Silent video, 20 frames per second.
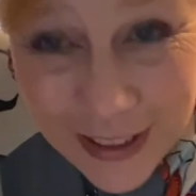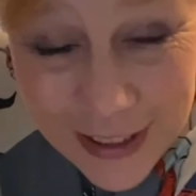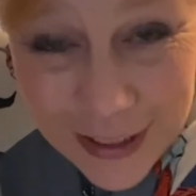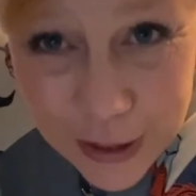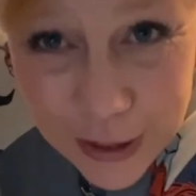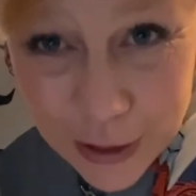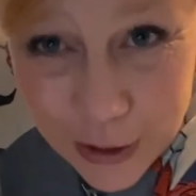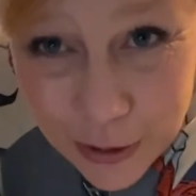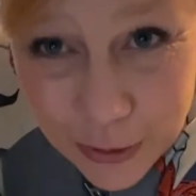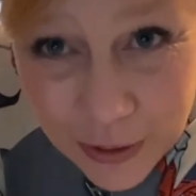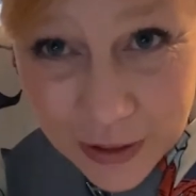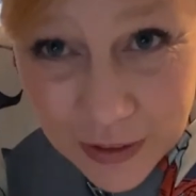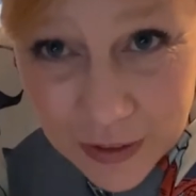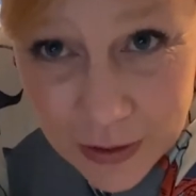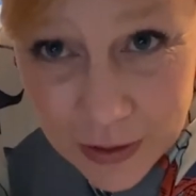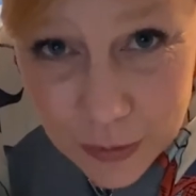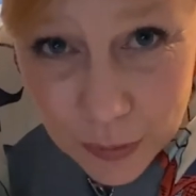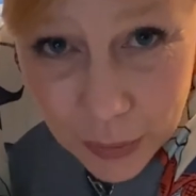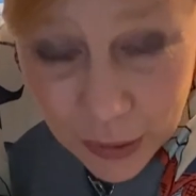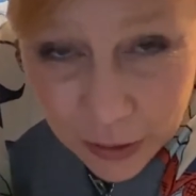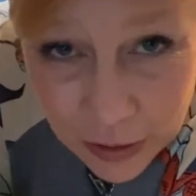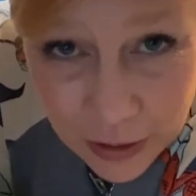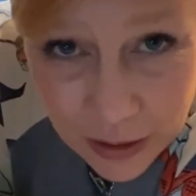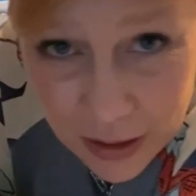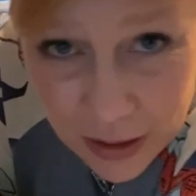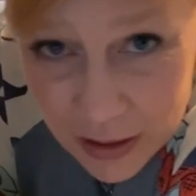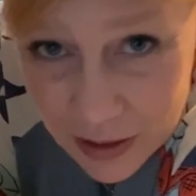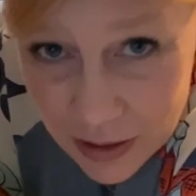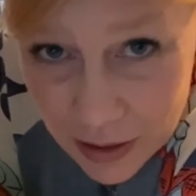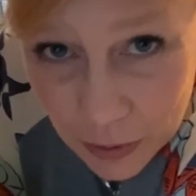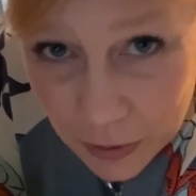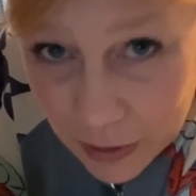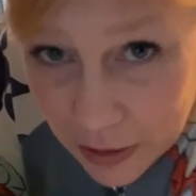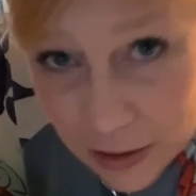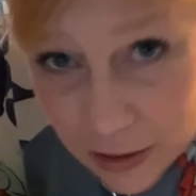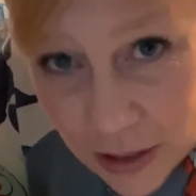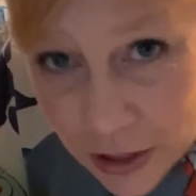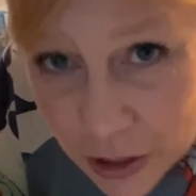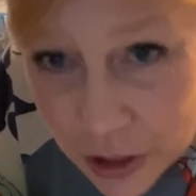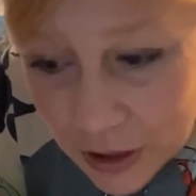to do with this butternut
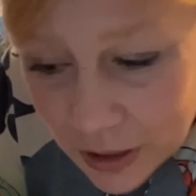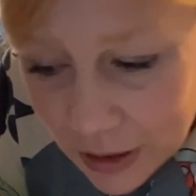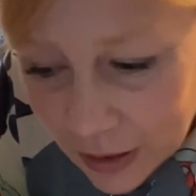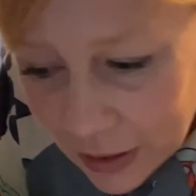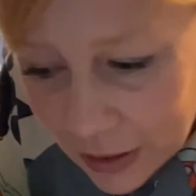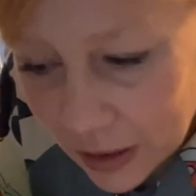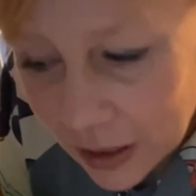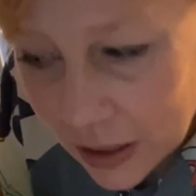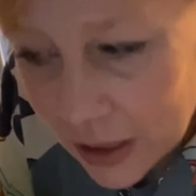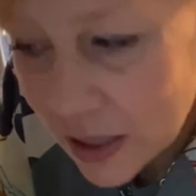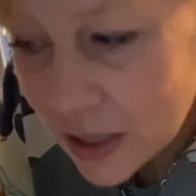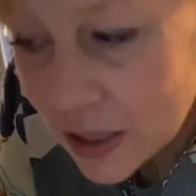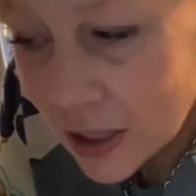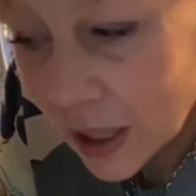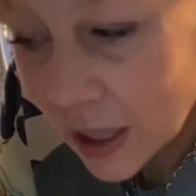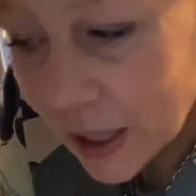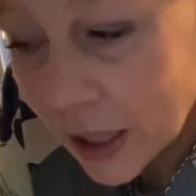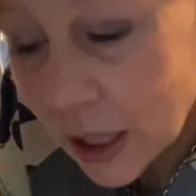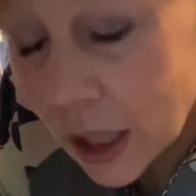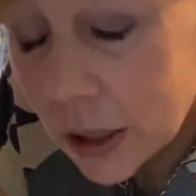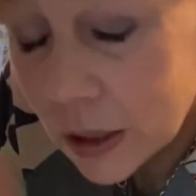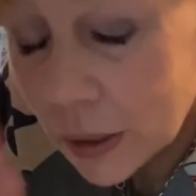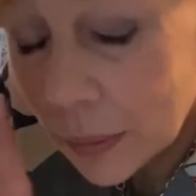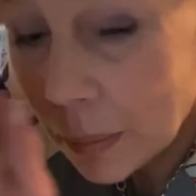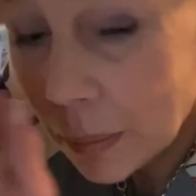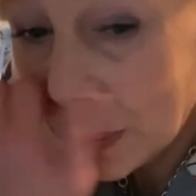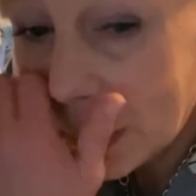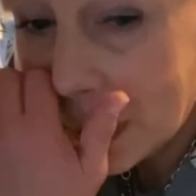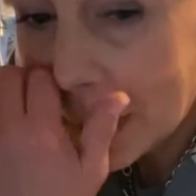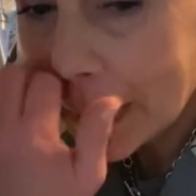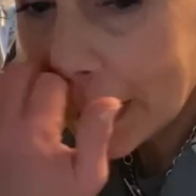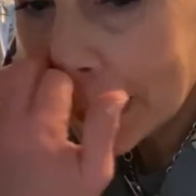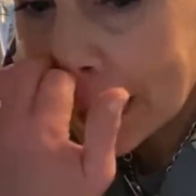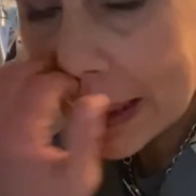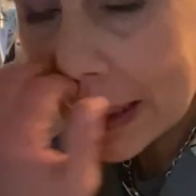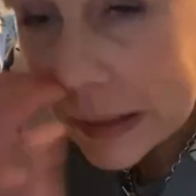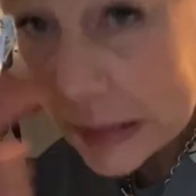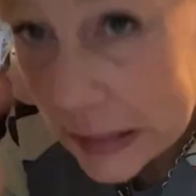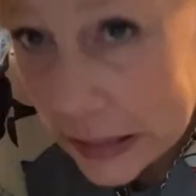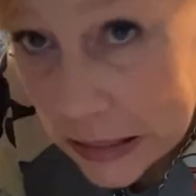squash is like put like
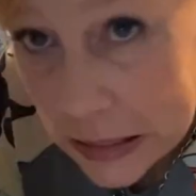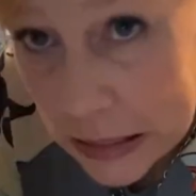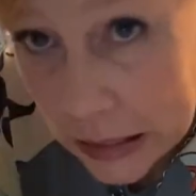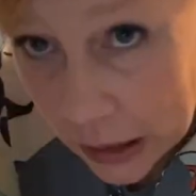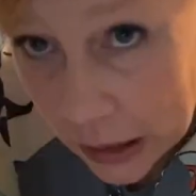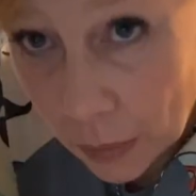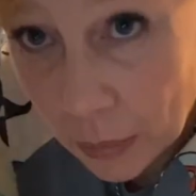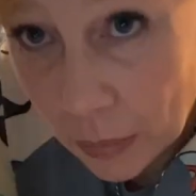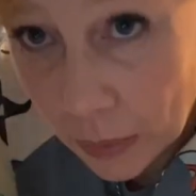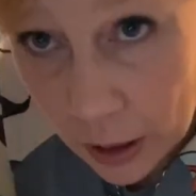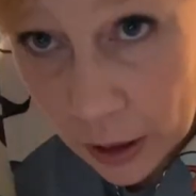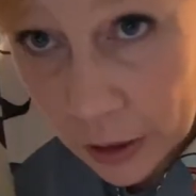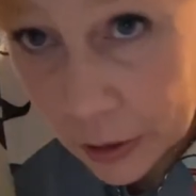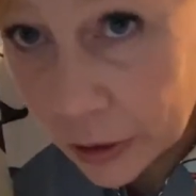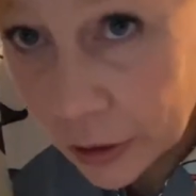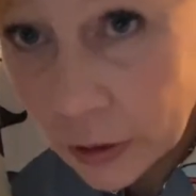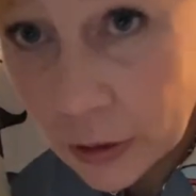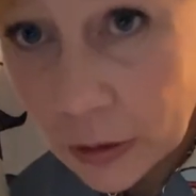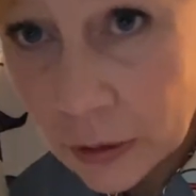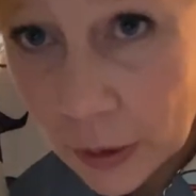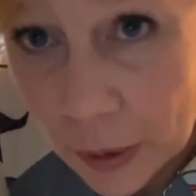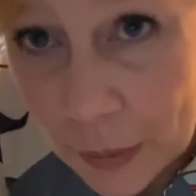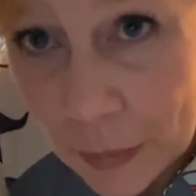a stick of butter